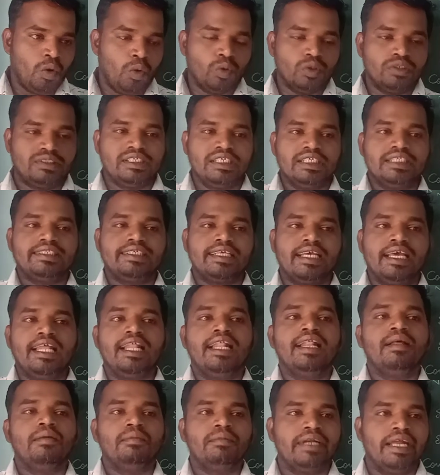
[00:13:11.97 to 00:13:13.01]
which is
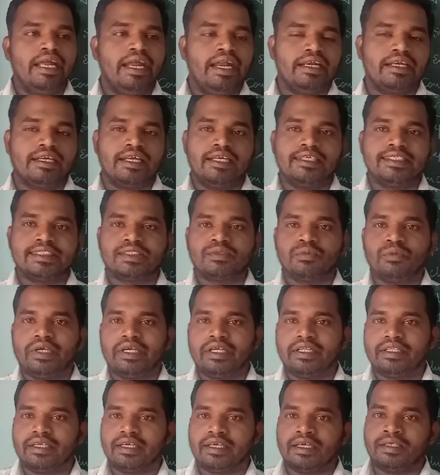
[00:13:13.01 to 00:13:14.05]
illuminated with